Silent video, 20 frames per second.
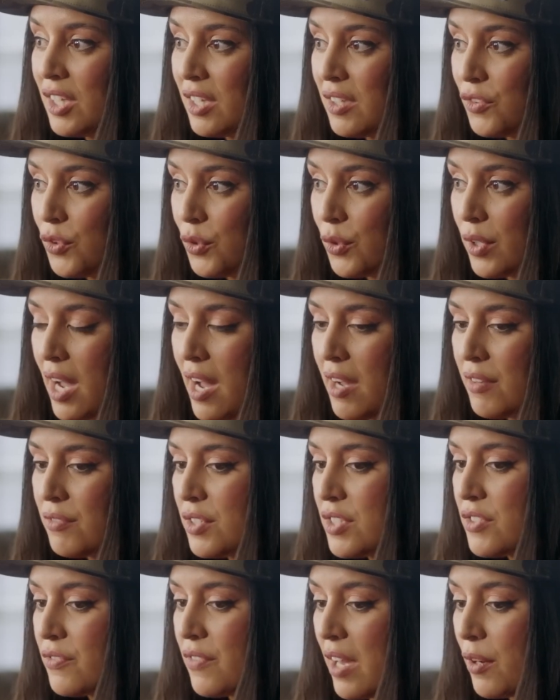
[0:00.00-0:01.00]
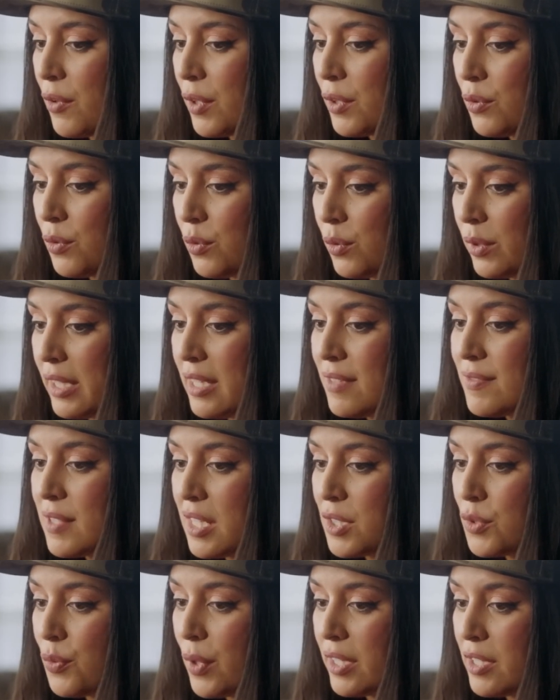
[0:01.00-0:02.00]
your average veteran who leaves
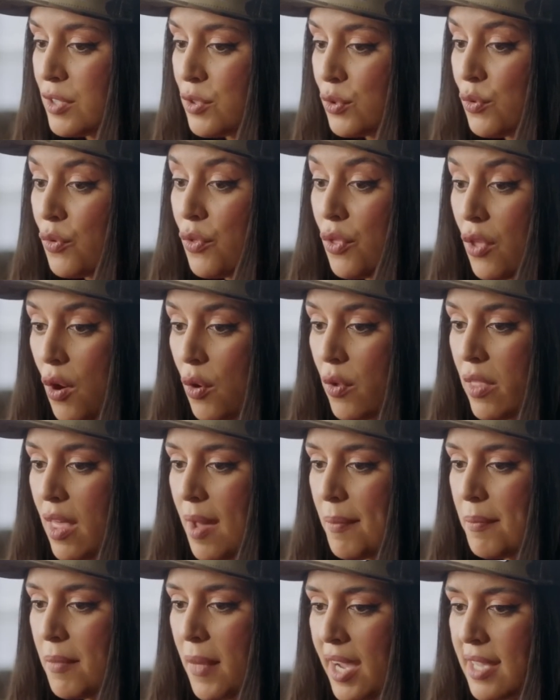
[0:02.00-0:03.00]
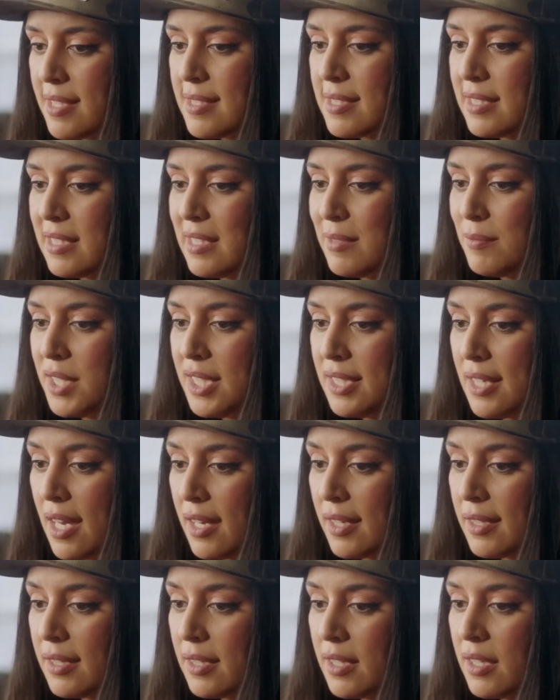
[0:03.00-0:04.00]
at 22, though that might seem
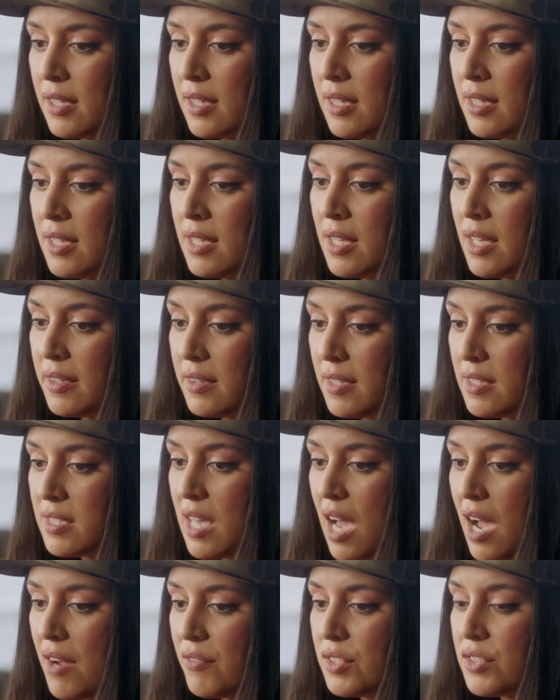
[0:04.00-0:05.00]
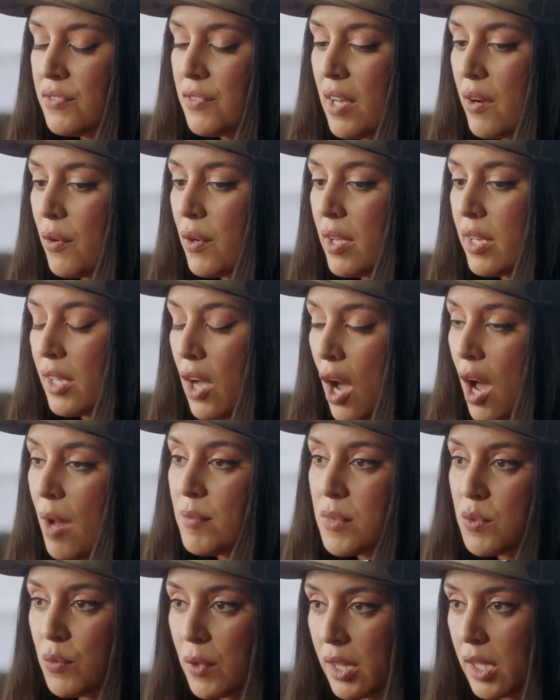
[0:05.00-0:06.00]
young, this average veteran
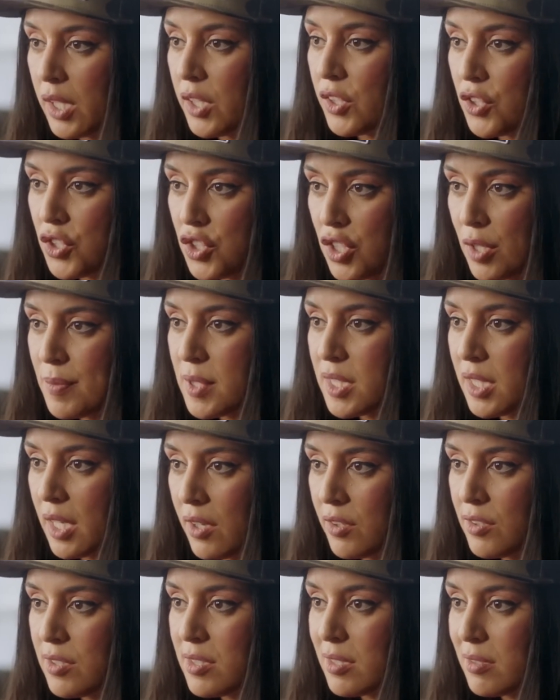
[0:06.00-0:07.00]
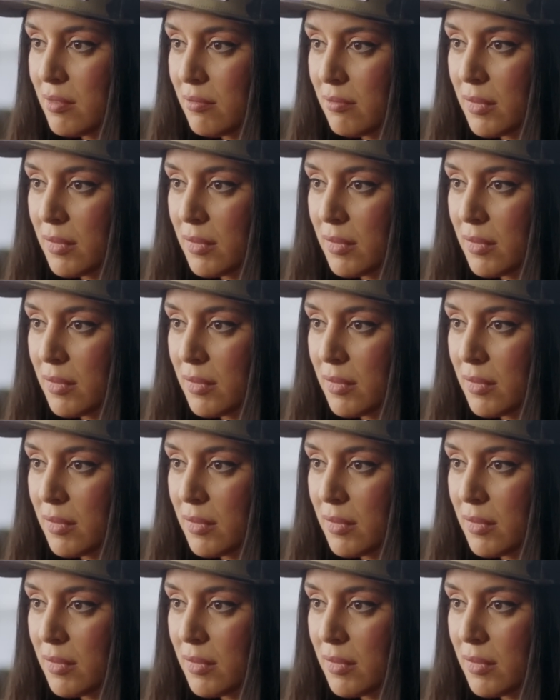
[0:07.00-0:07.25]
comes with leadership skills.